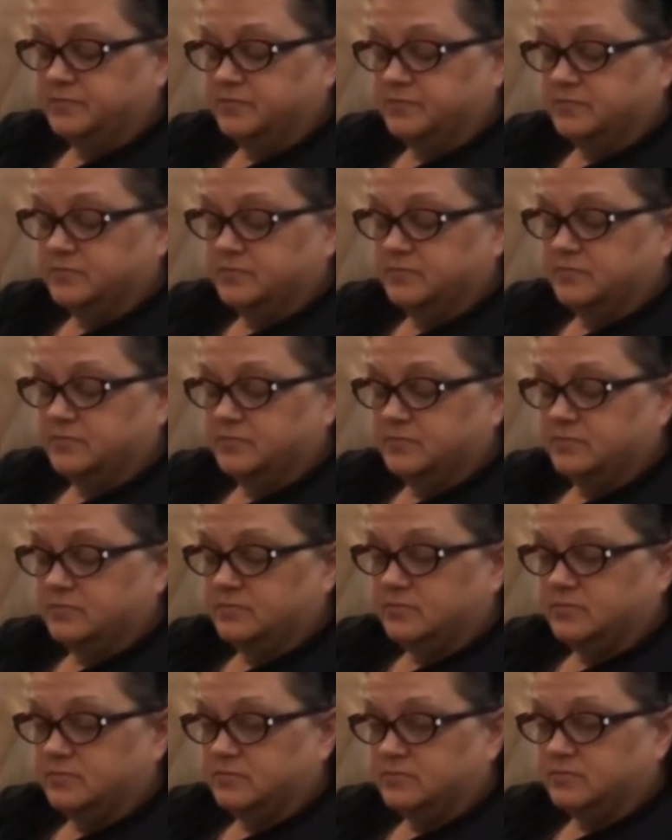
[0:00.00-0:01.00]

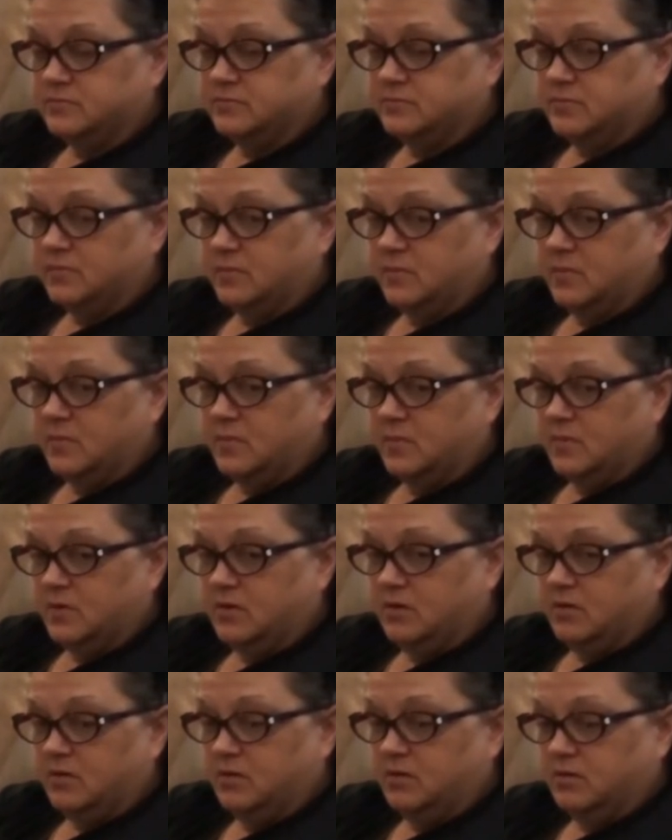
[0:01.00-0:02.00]

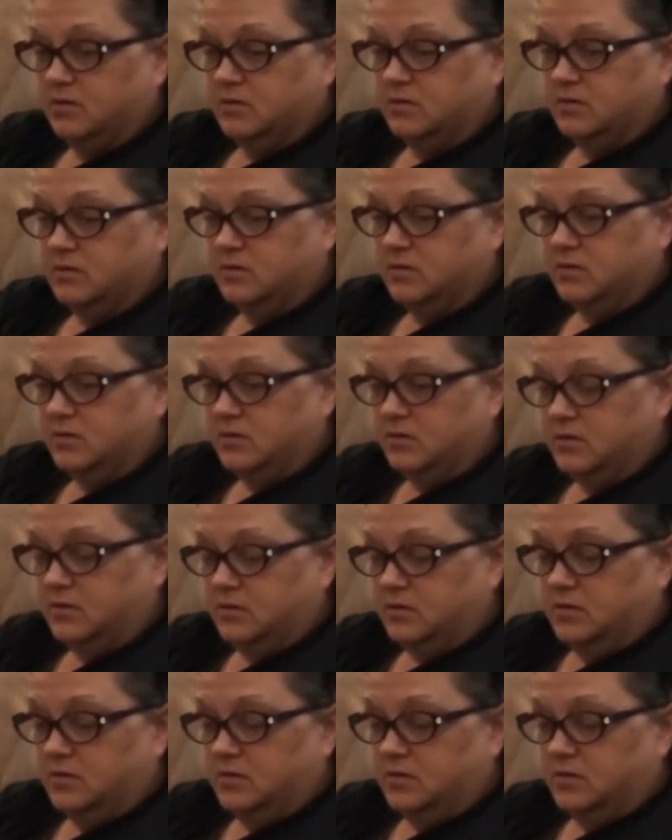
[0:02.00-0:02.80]
No one is speaking in this clip.